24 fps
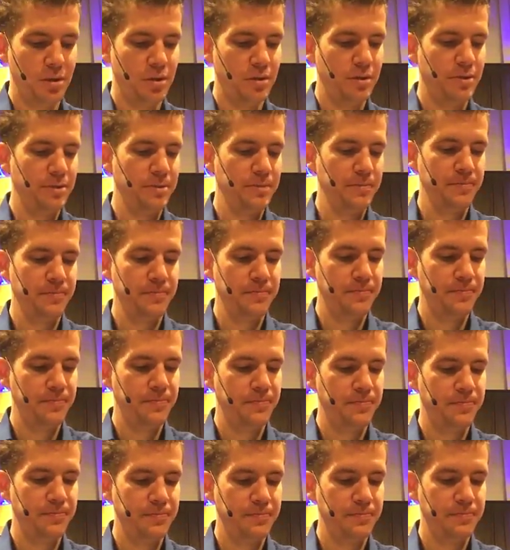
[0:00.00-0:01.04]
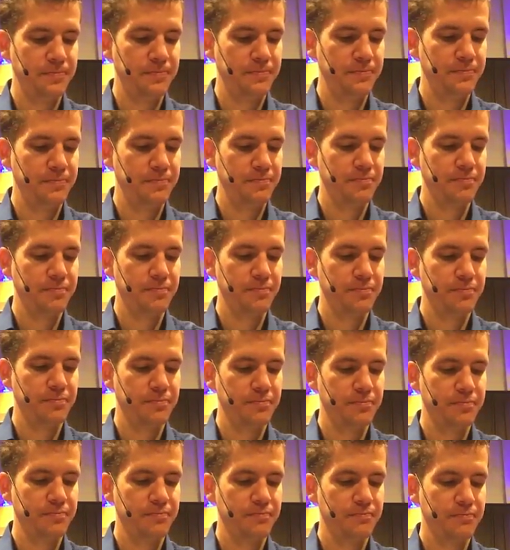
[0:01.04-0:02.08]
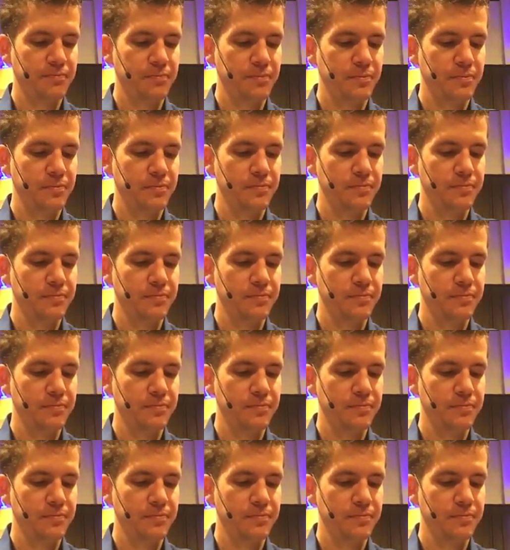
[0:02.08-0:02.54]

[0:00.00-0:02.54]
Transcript: [no speech]